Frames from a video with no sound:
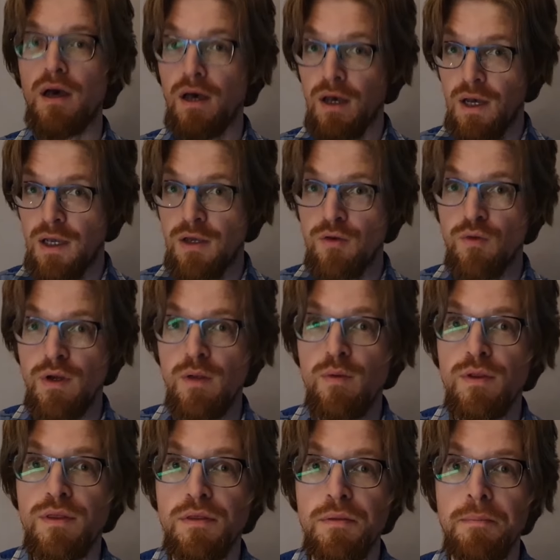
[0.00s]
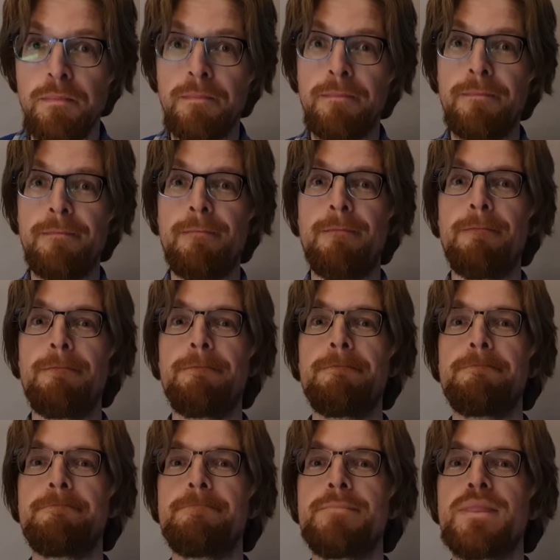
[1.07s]
I agree with them.
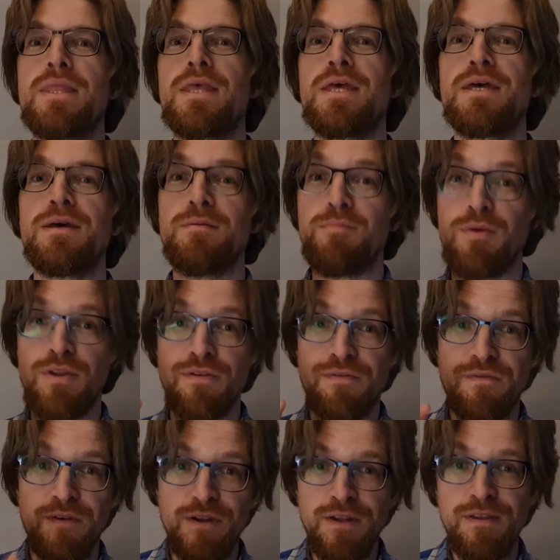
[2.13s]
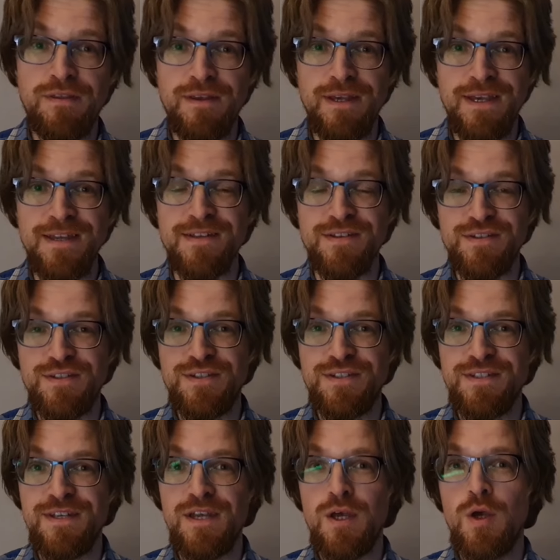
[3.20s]
But the funny thing is,
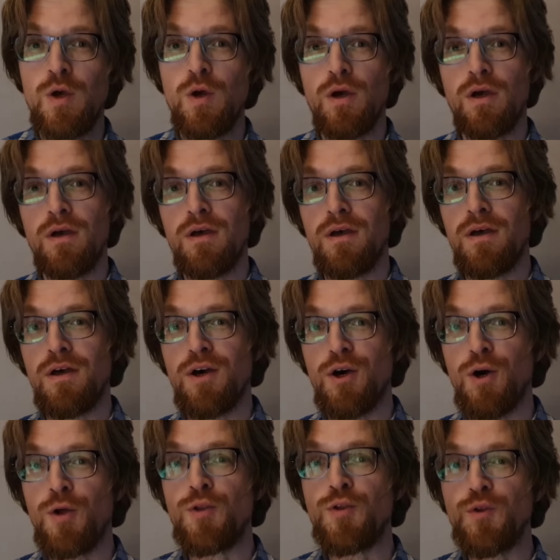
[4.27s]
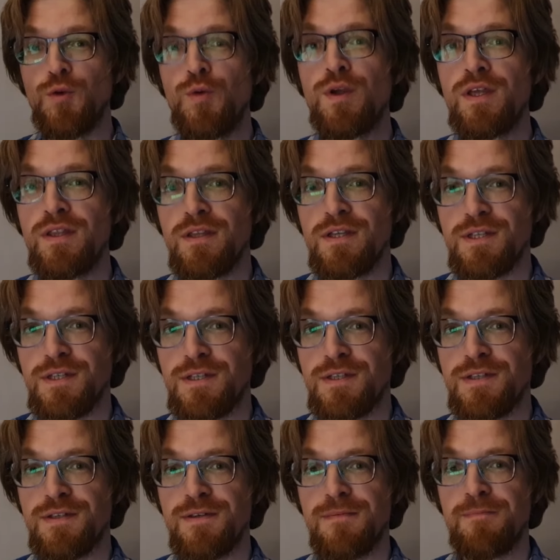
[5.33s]
on doing
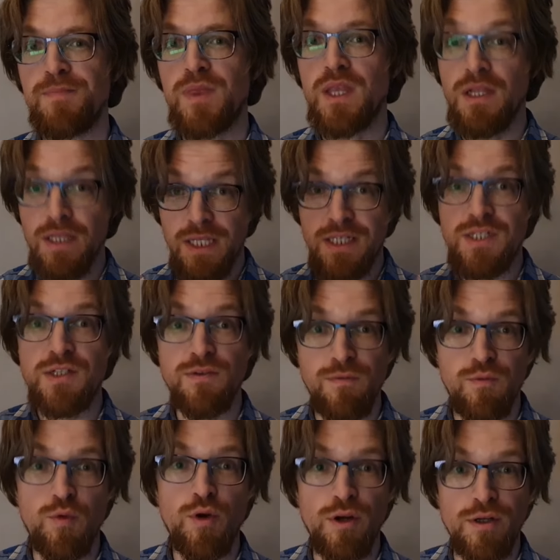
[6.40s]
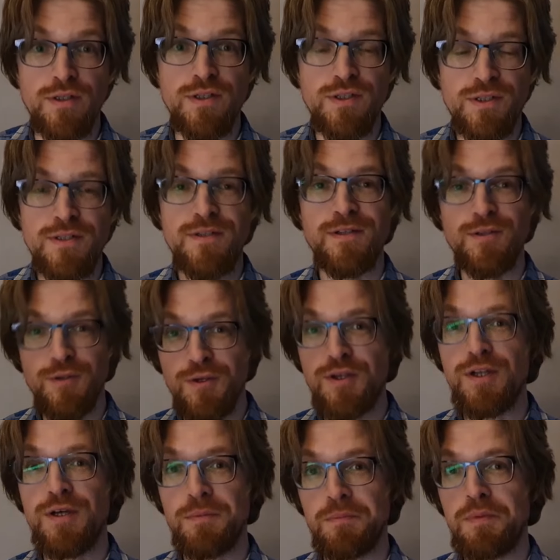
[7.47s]
this list of words, looking
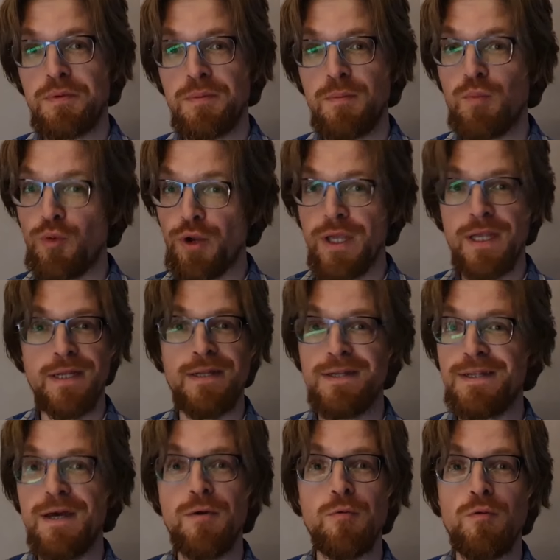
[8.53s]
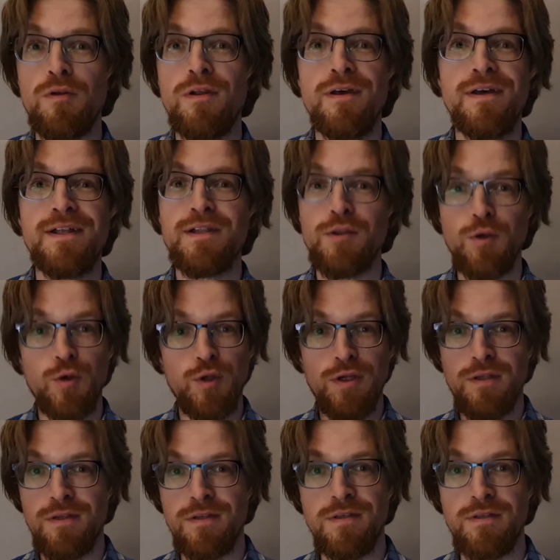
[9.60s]
up, breaking it down,
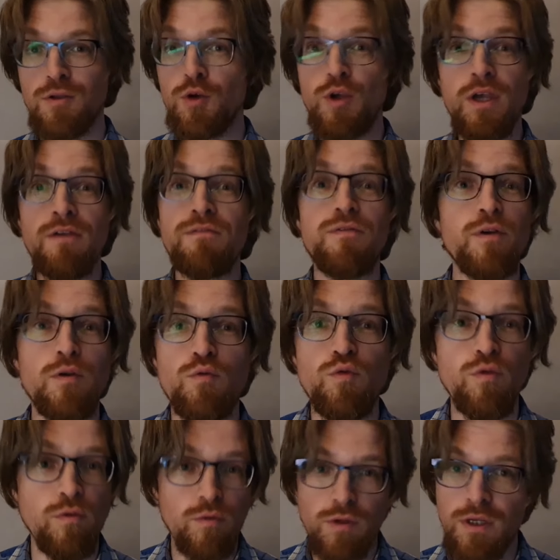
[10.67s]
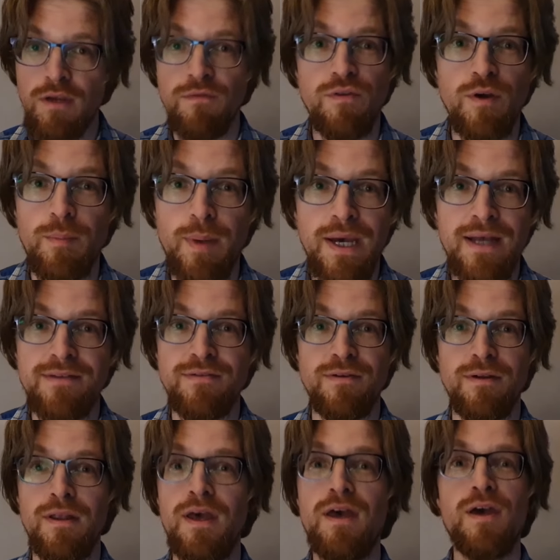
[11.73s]
looking for a rule, looking for a
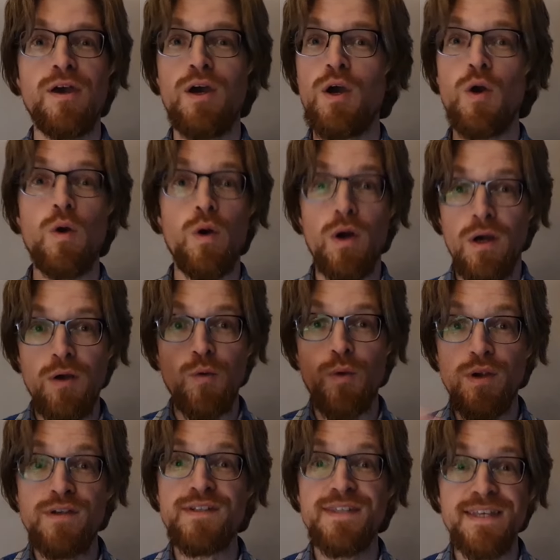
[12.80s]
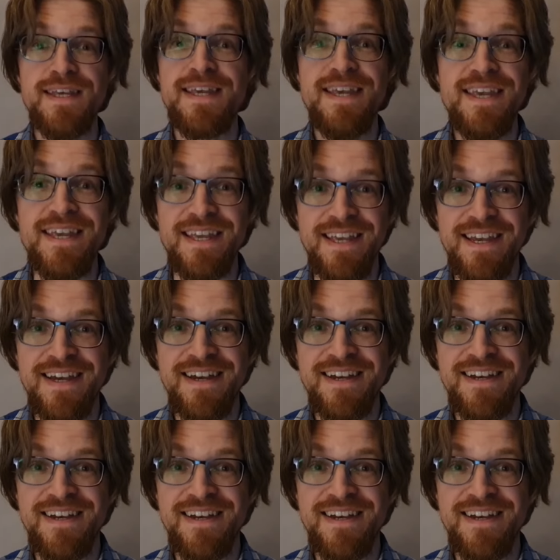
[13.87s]
pattern, where's the E?